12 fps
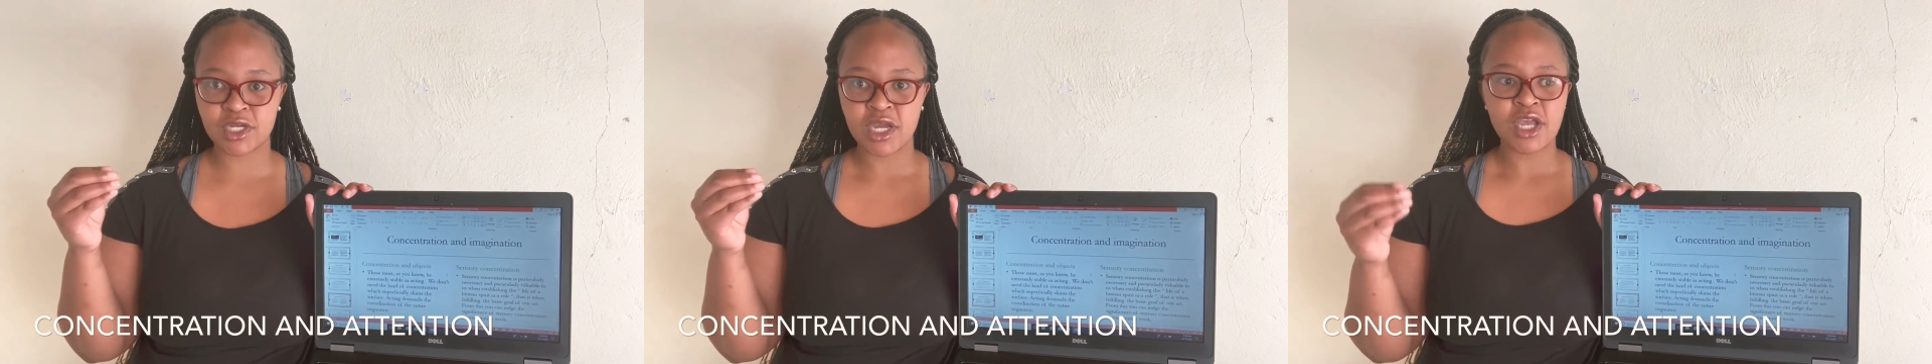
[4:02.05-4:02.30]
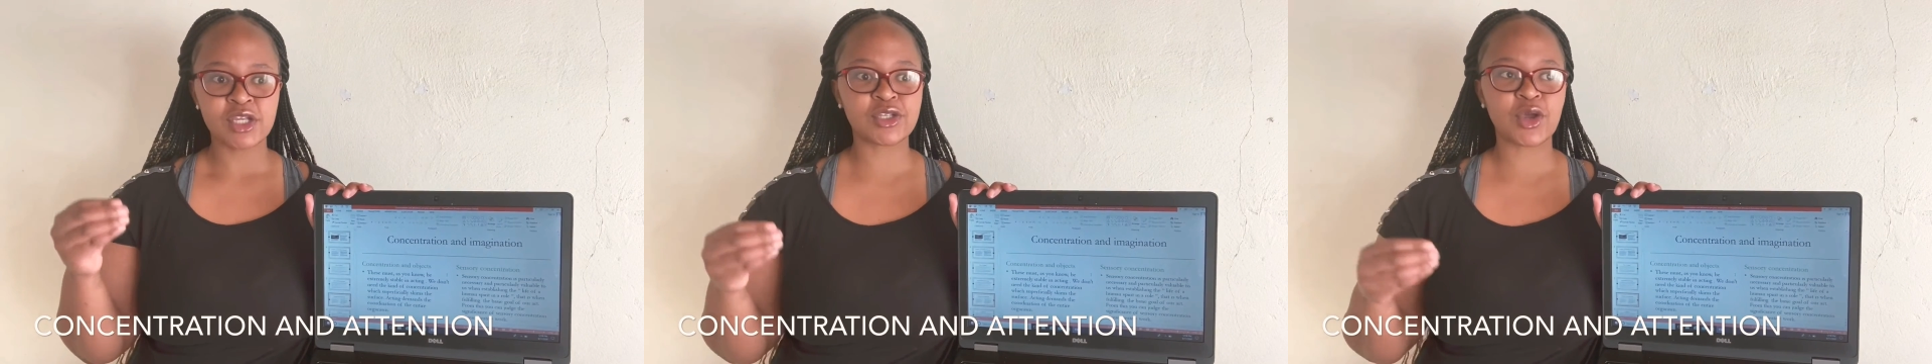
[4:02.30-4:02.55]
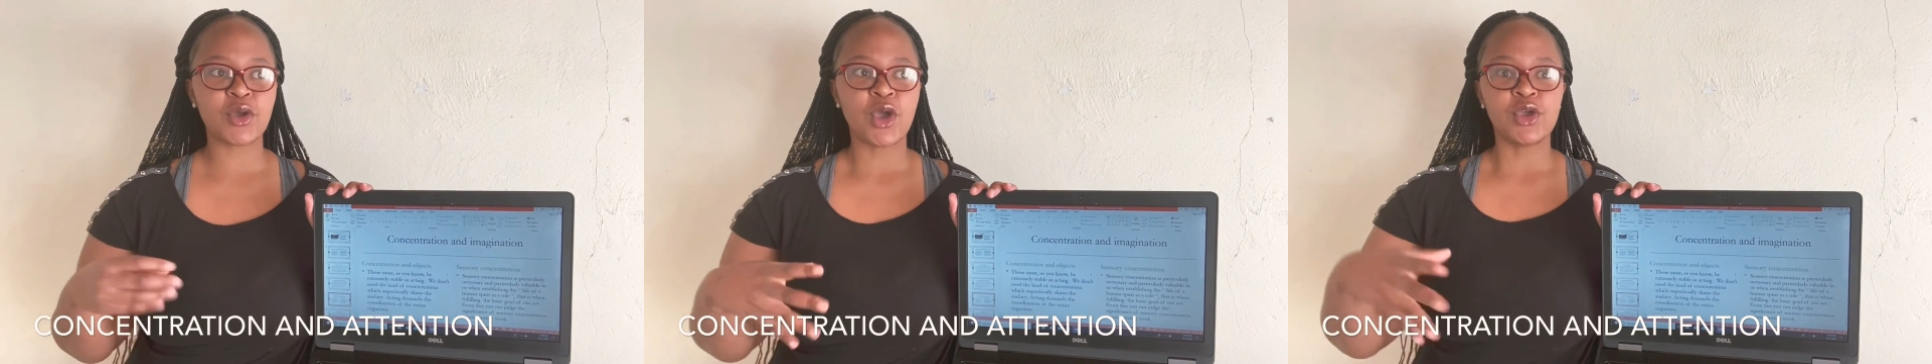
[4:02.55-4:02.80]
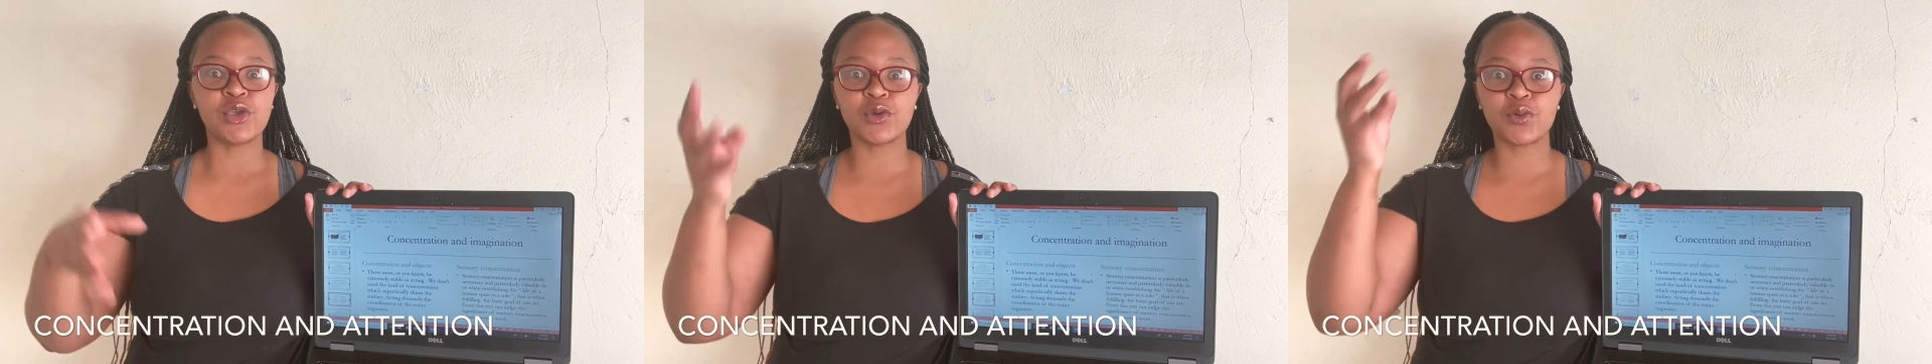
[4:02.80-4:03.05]
So
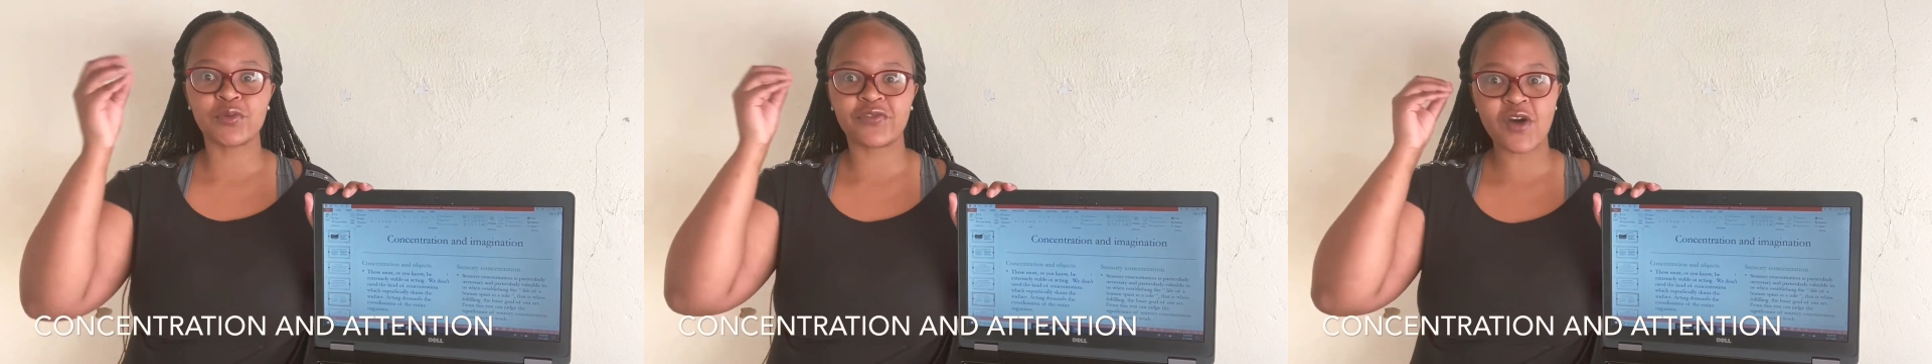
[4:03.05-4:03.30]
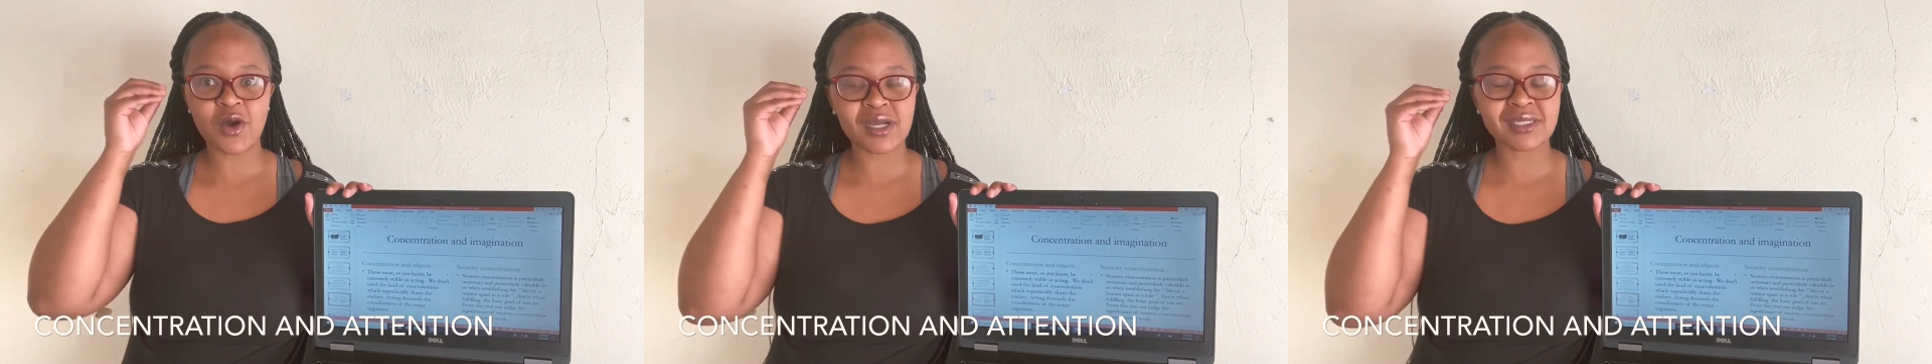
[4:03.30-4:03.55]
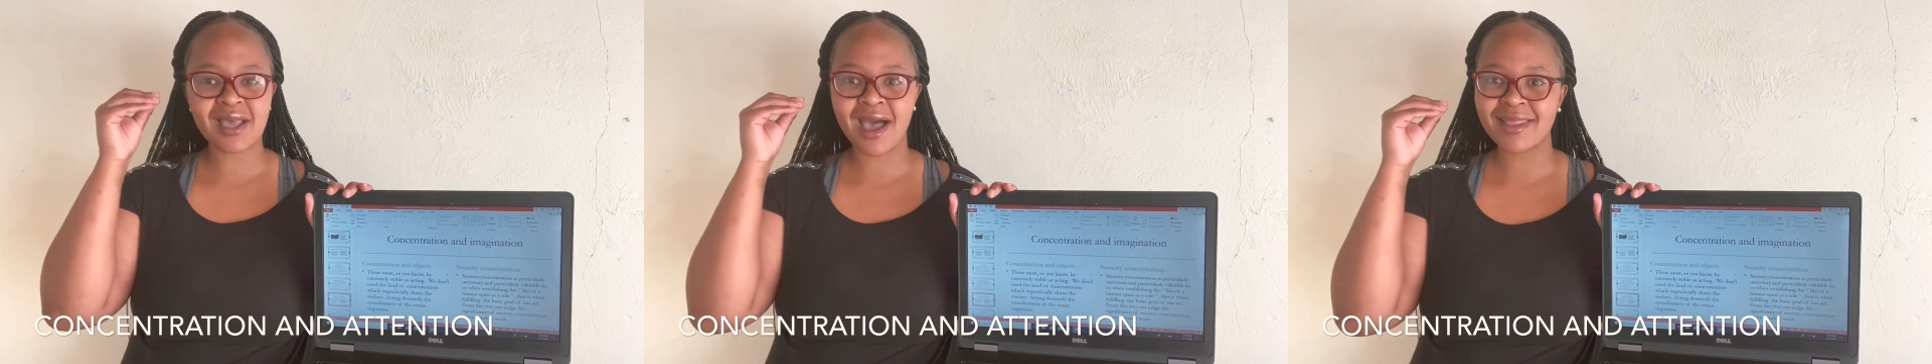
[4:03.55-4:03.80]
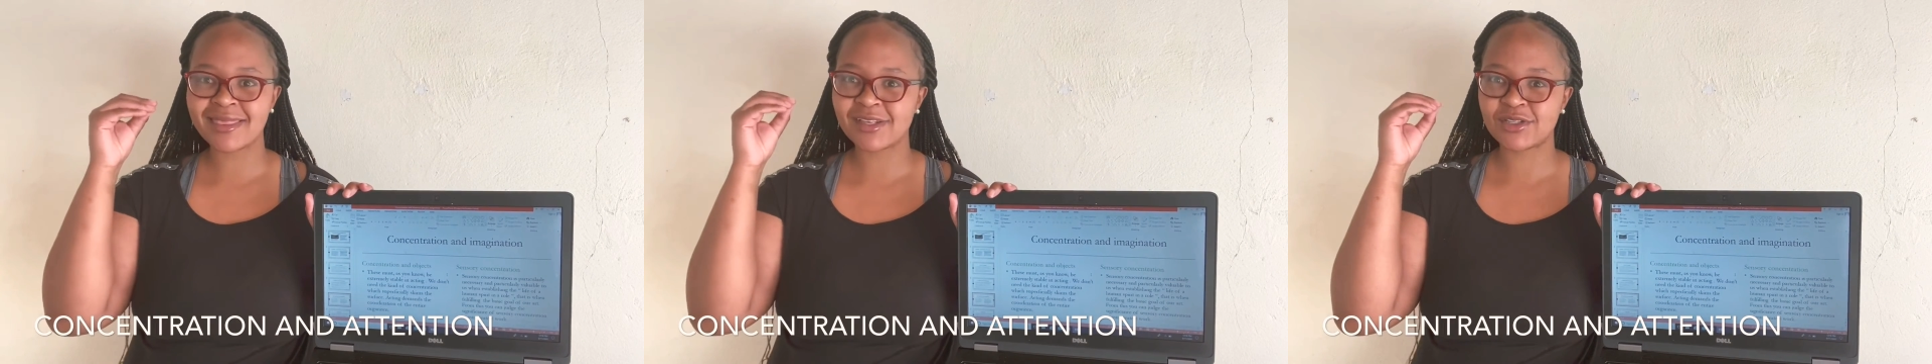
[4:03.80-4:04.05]
you focus on
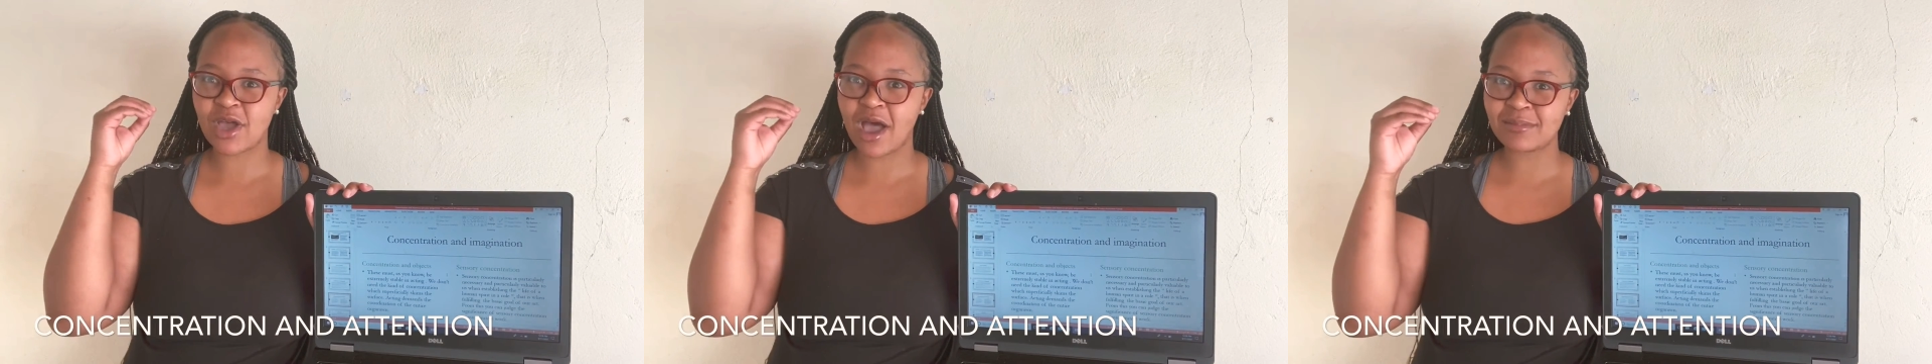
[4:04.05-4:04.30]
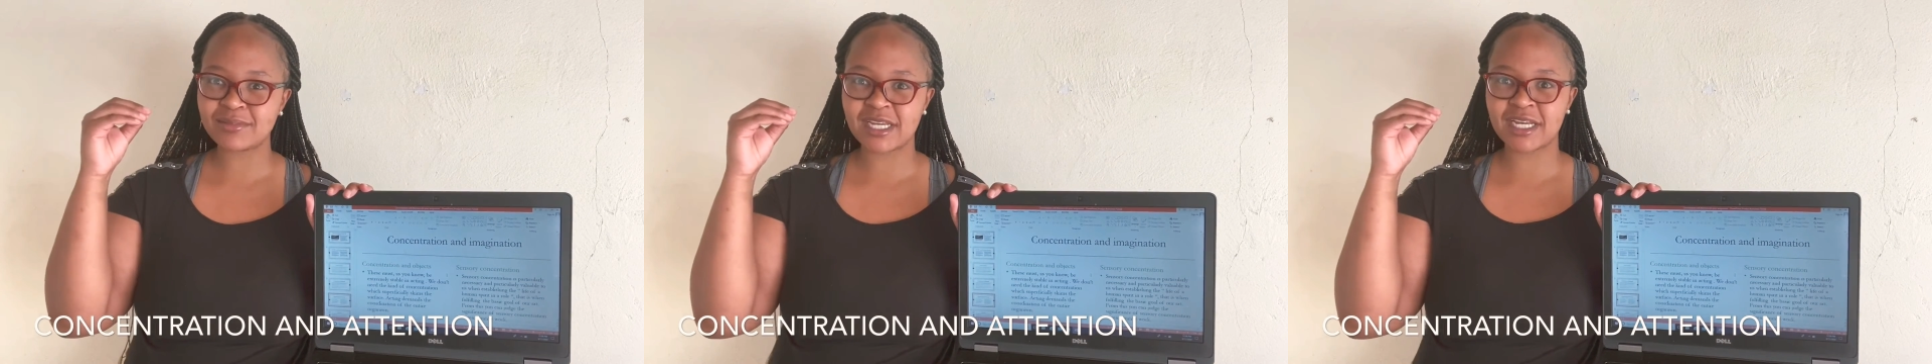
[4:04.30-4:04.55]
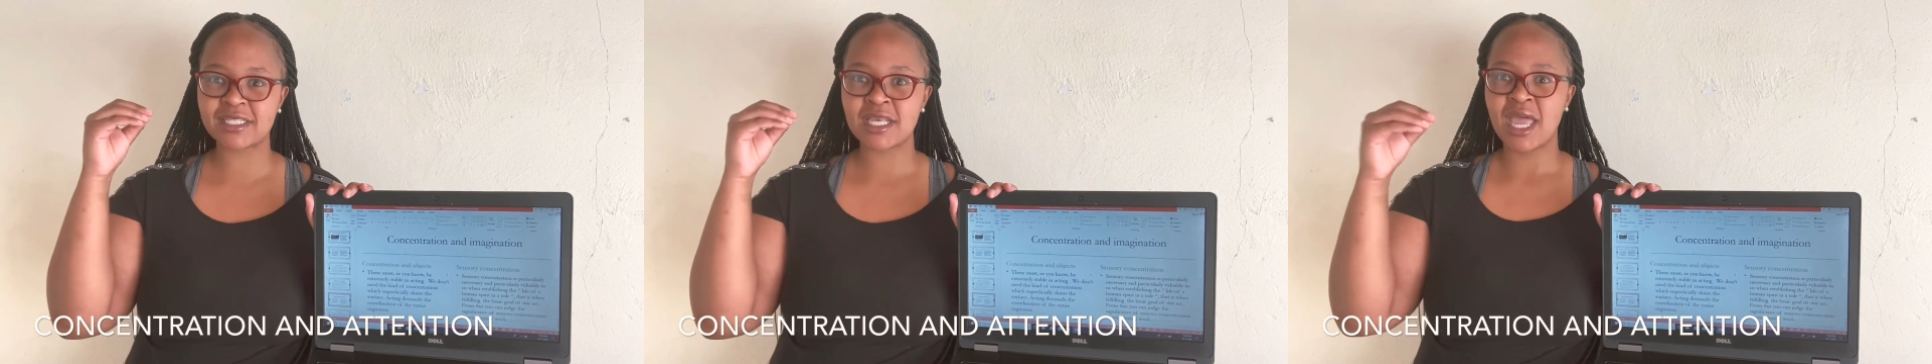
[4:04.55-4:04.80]
this object